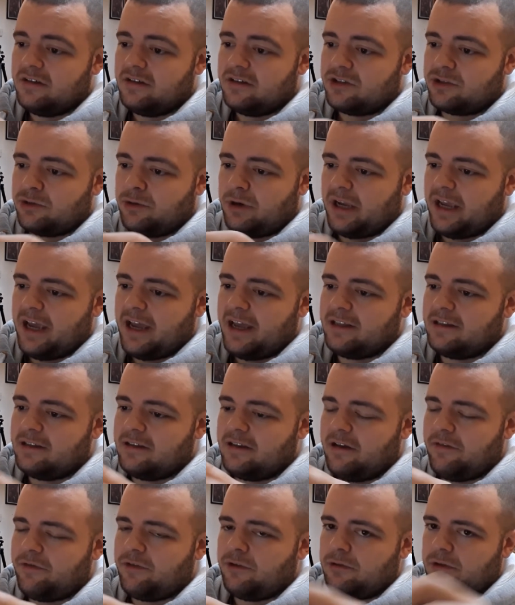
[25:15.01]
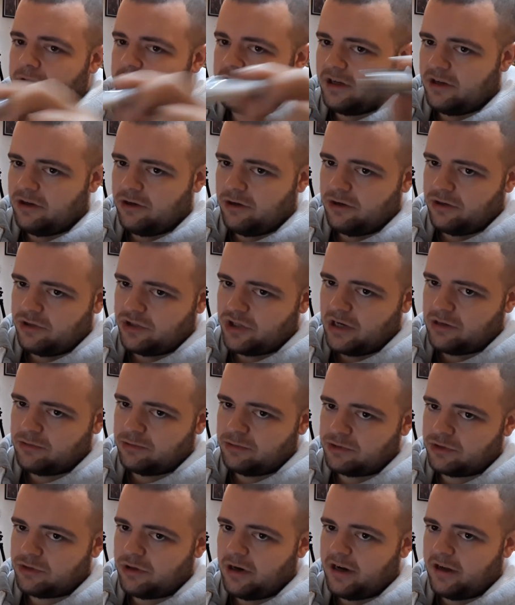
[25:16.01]
So again, if you look at your
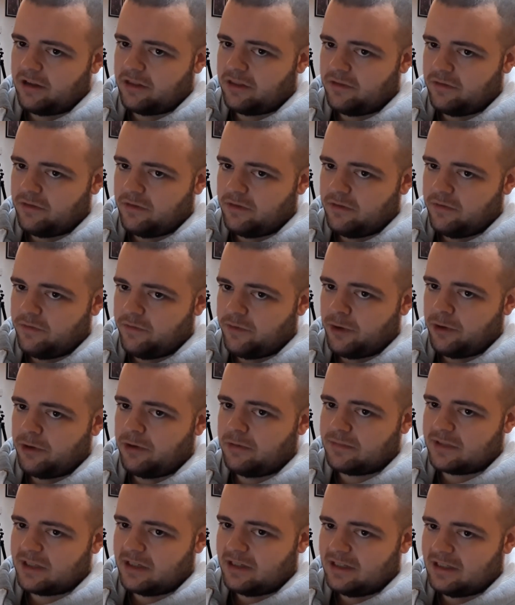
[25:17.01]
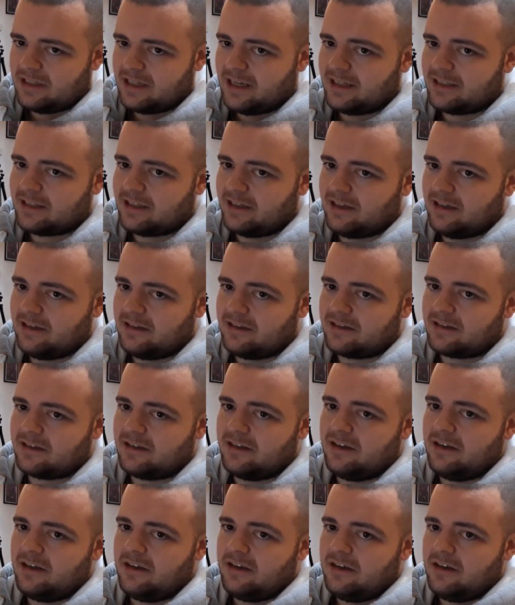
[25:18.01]
general strength volumes and intensities,